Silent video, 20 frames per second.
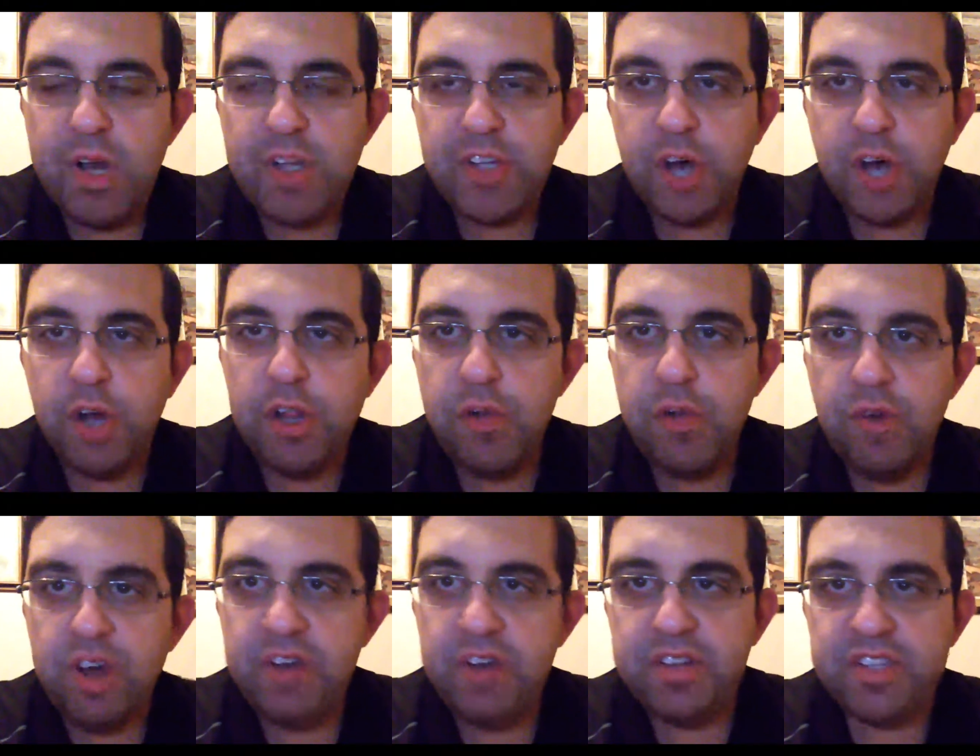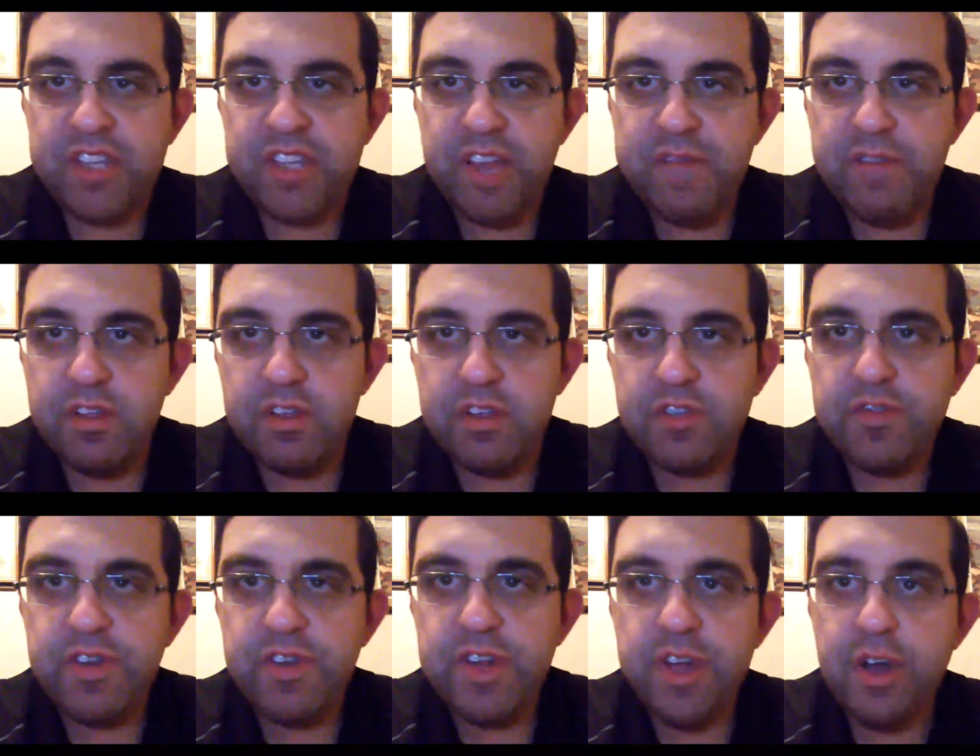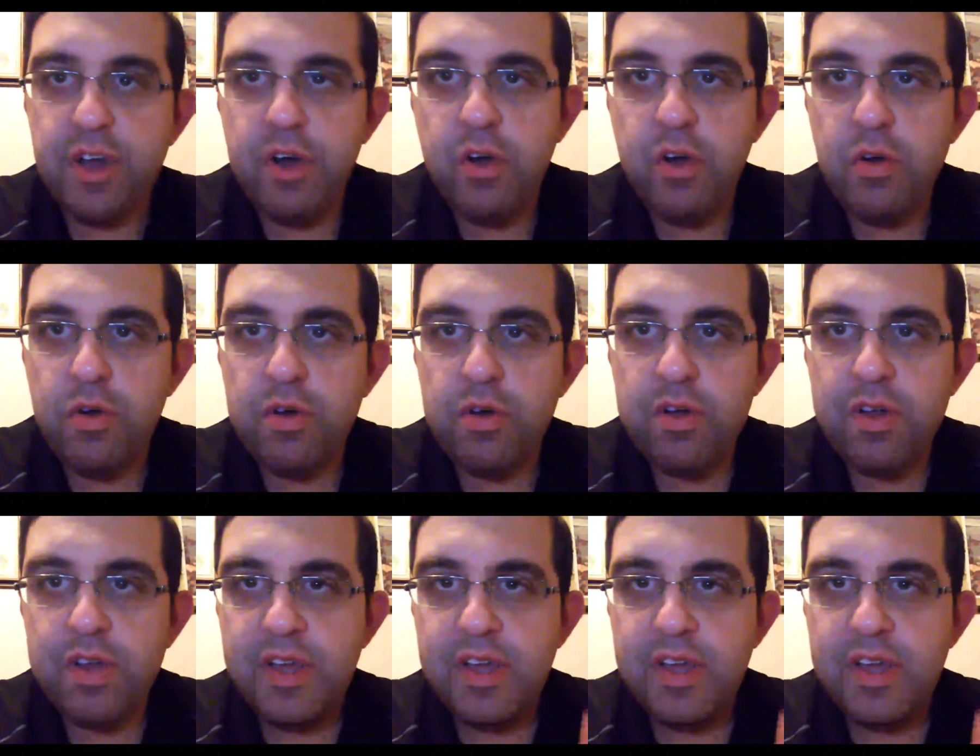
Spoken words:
That's all I wanted to say for this video.